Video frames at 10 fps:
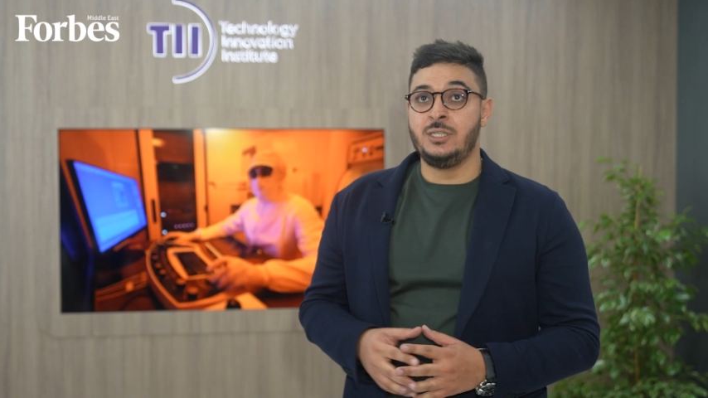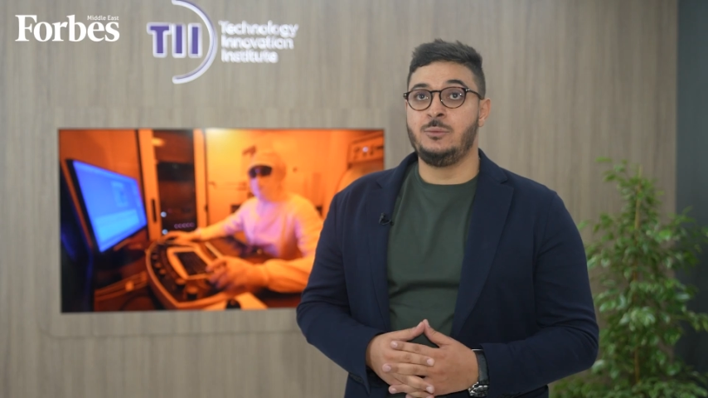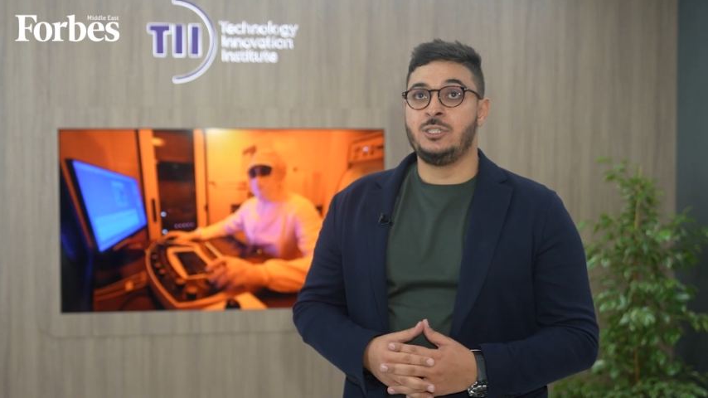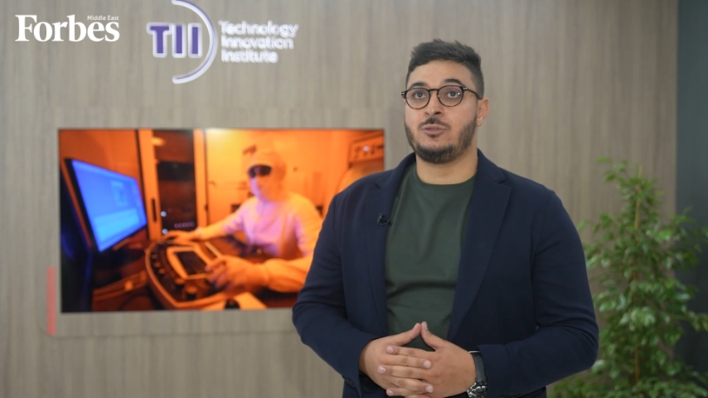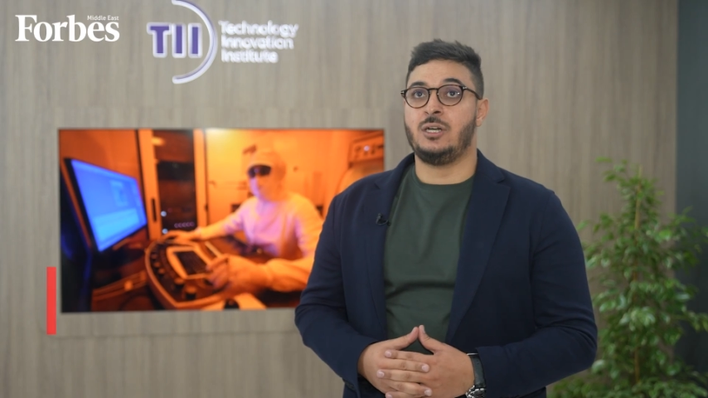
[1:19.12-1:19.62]

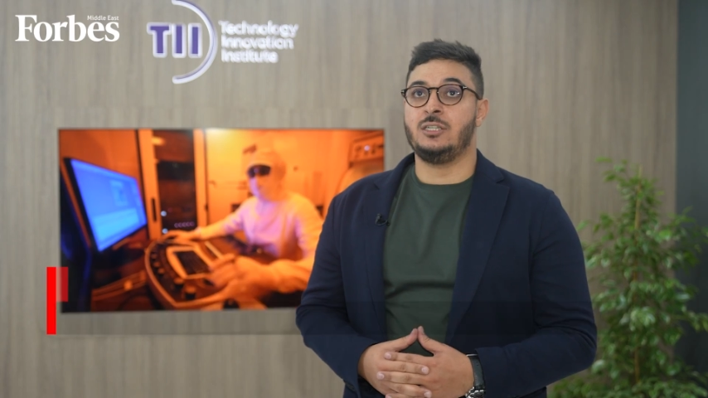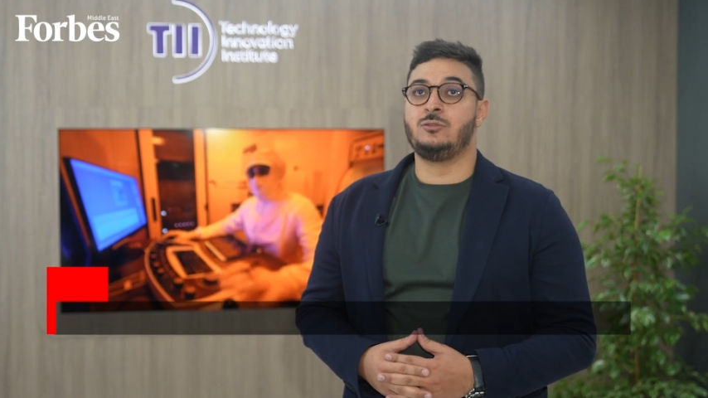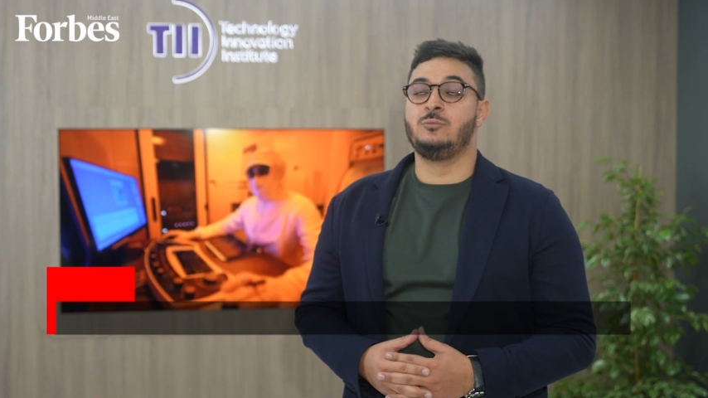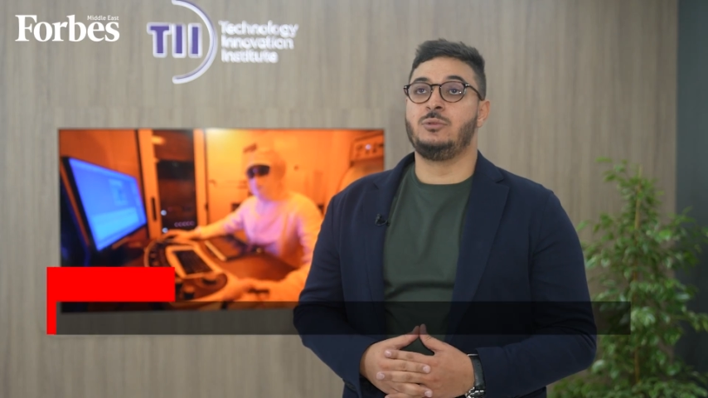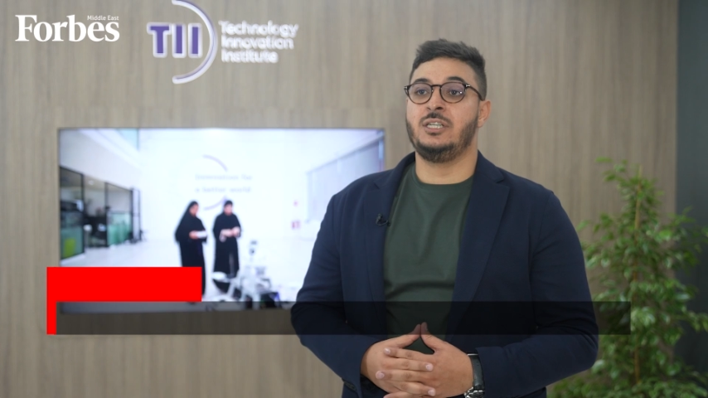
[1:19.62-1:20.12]
We try
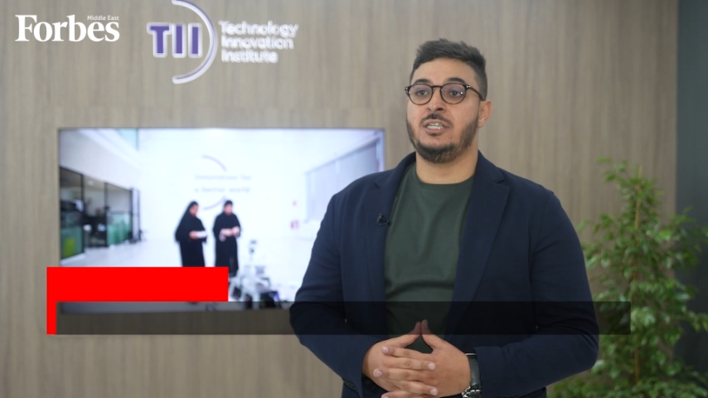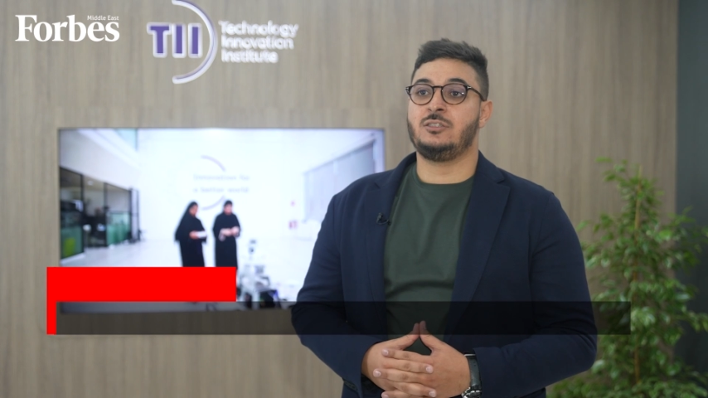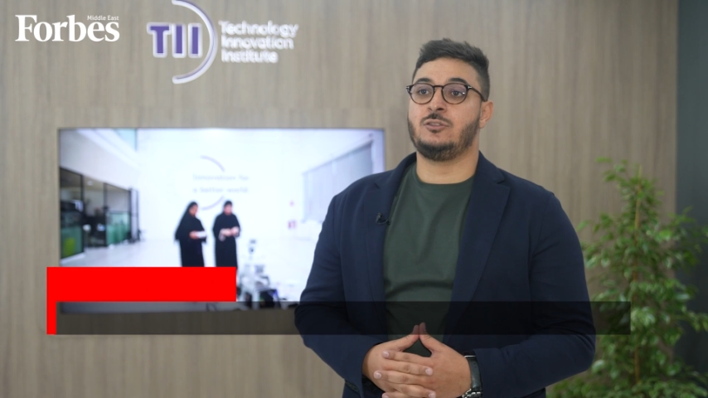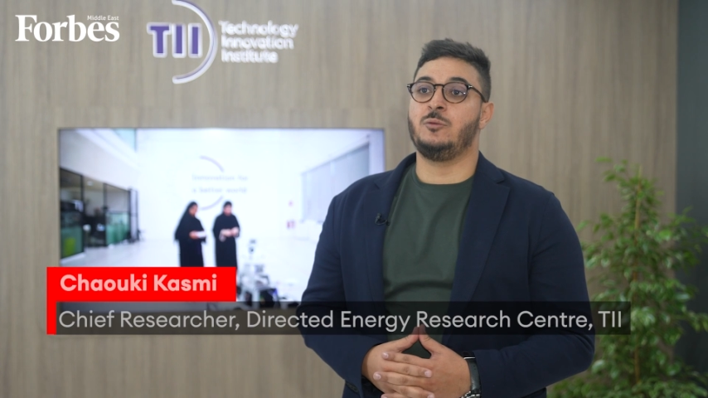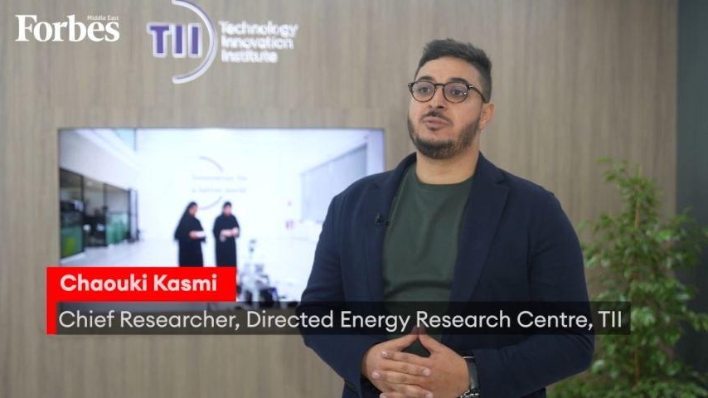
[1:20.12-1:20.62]
to
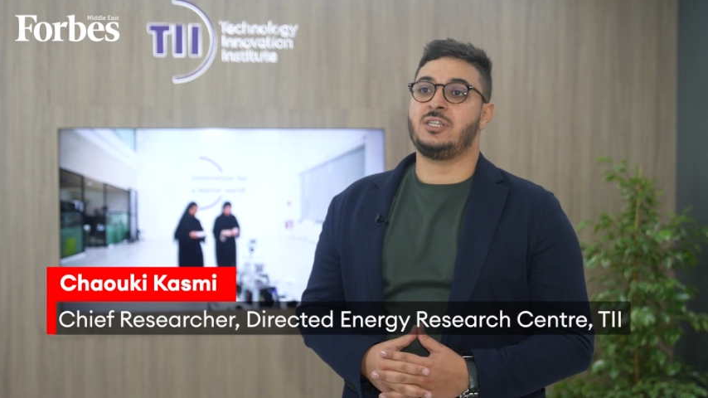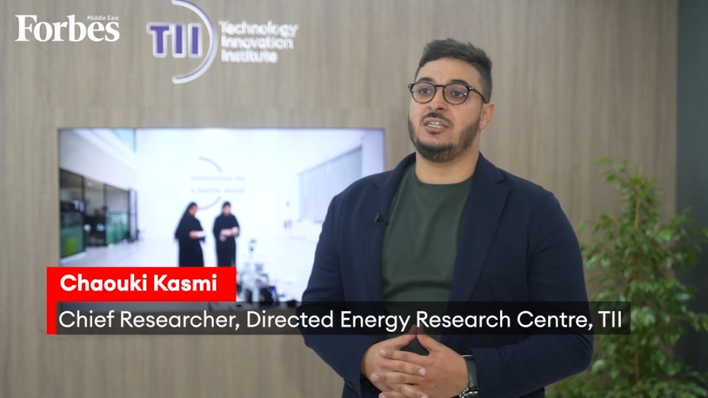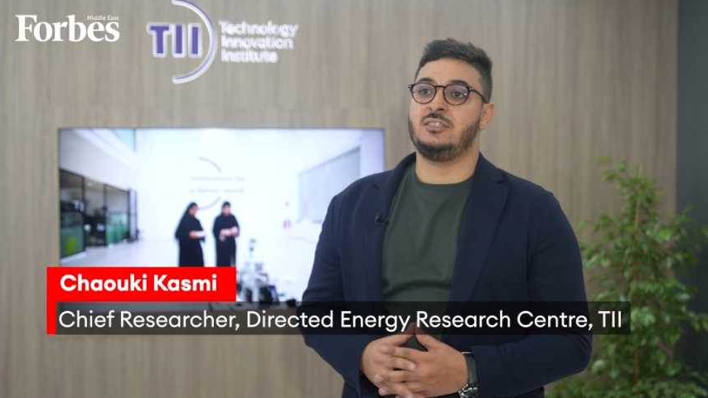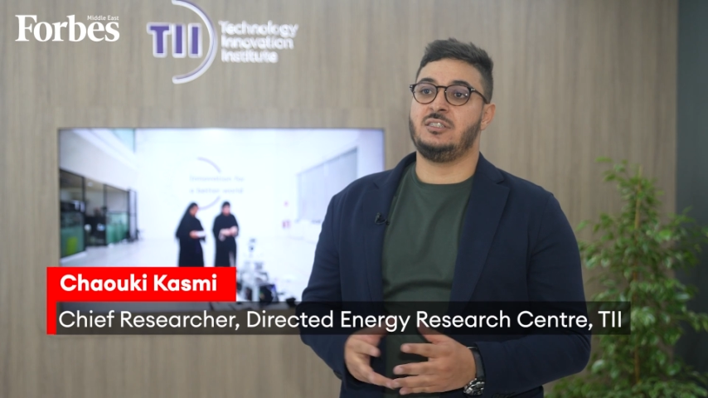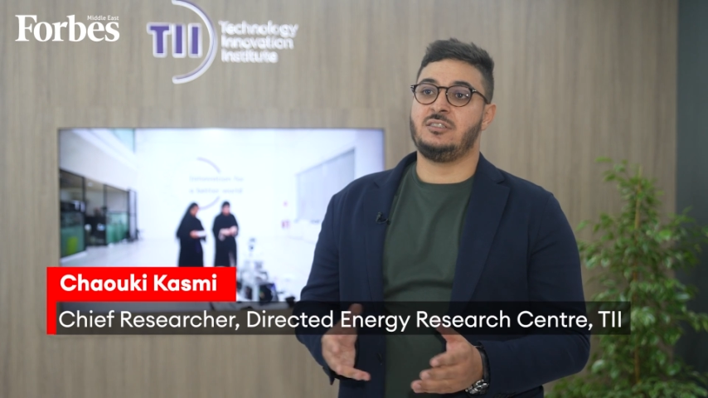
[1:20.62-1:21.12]
bring top
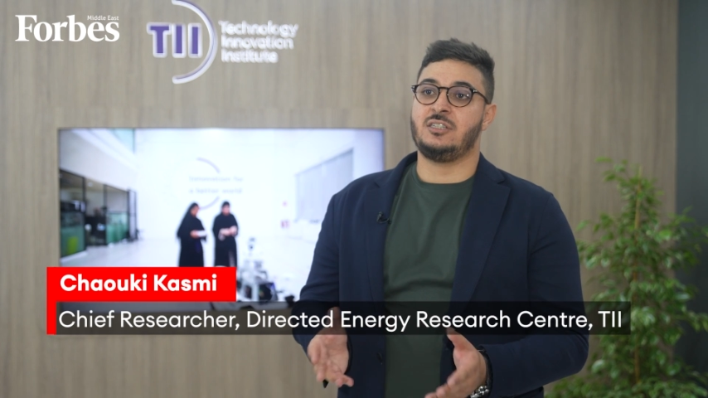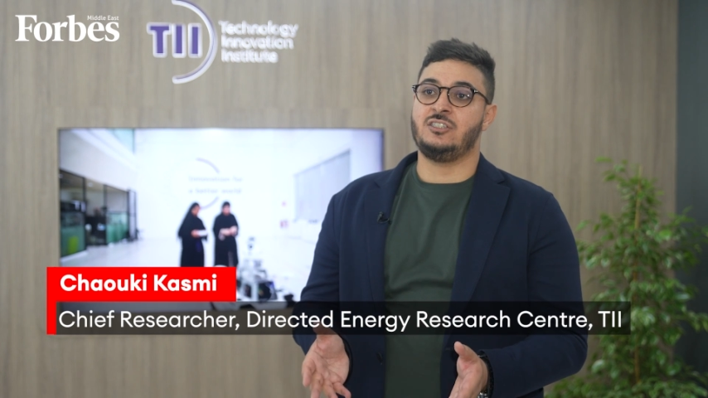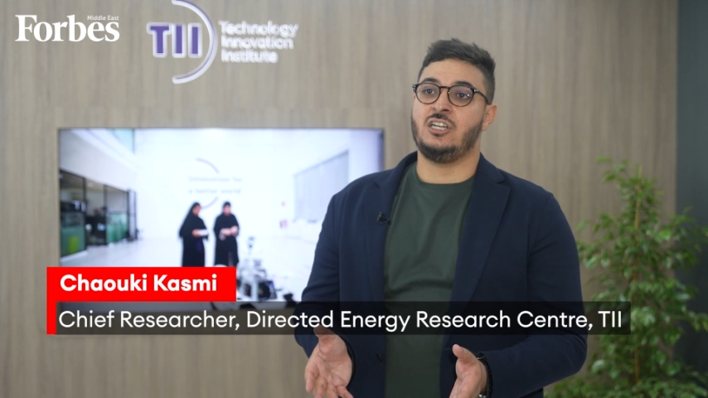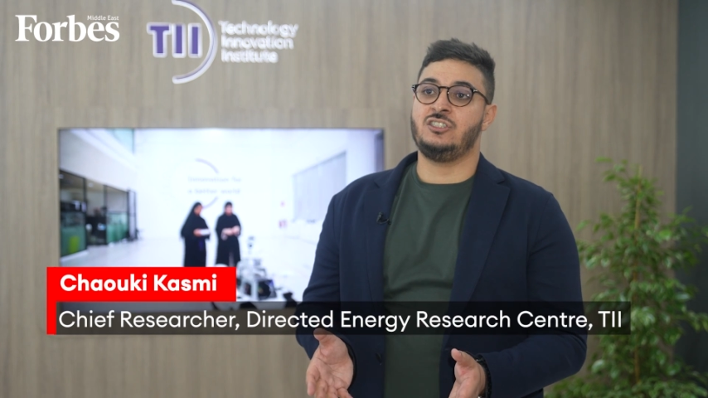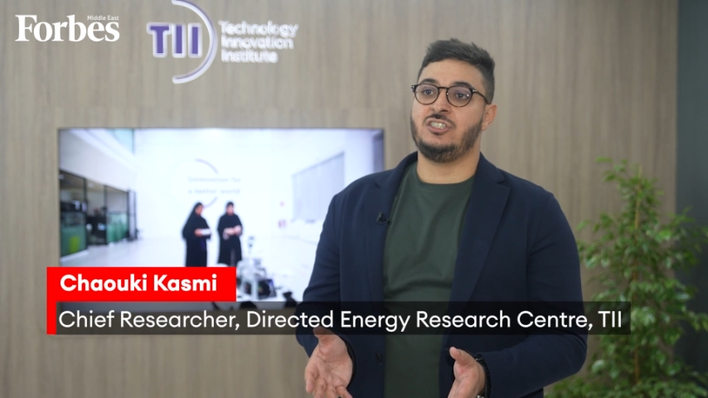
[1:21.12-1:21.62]
scientists
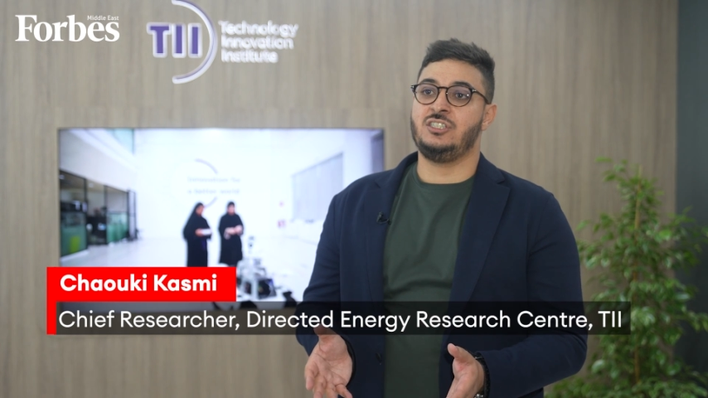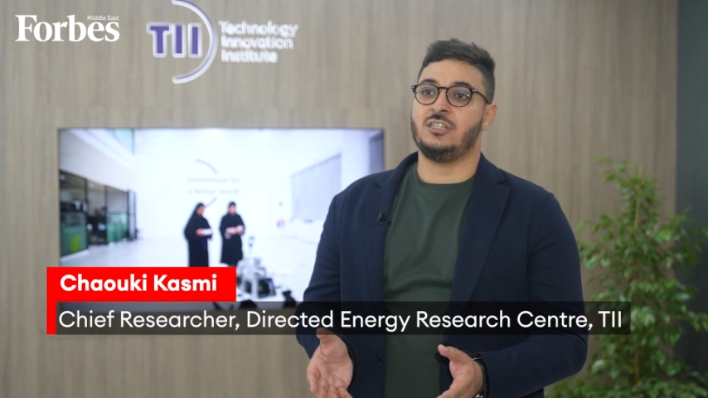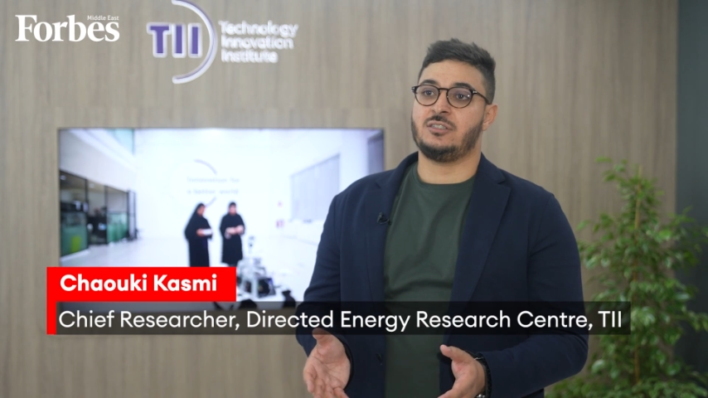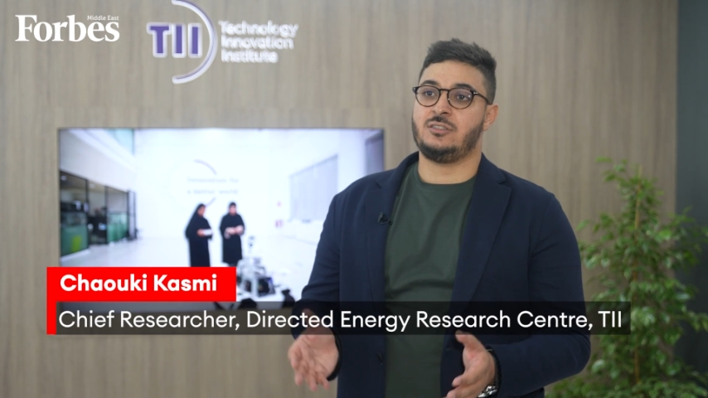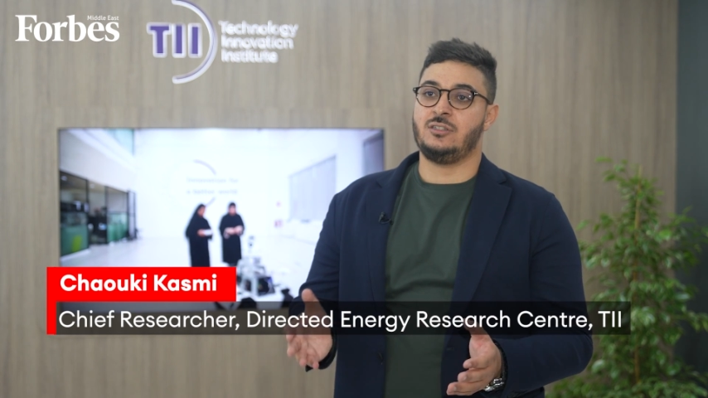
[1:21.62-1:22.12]
and
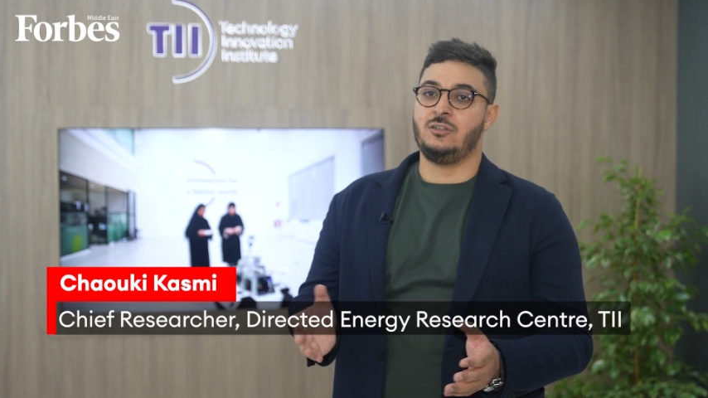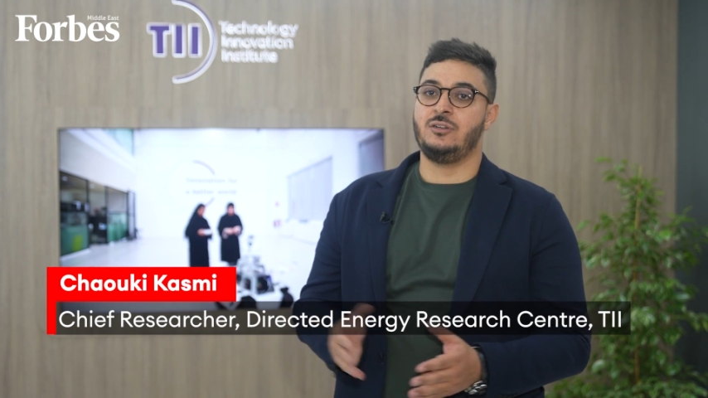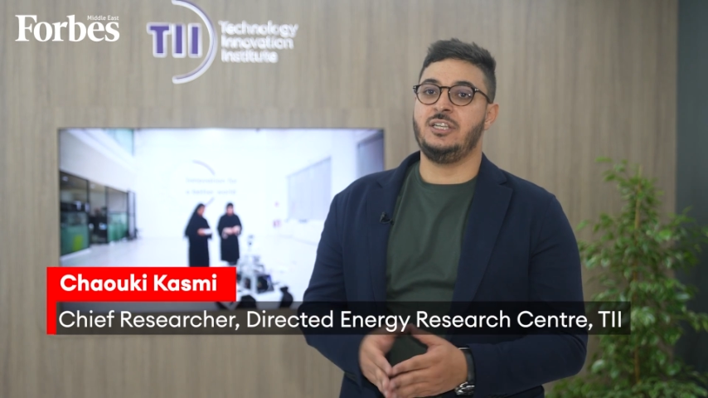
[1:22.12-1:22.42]
engineers,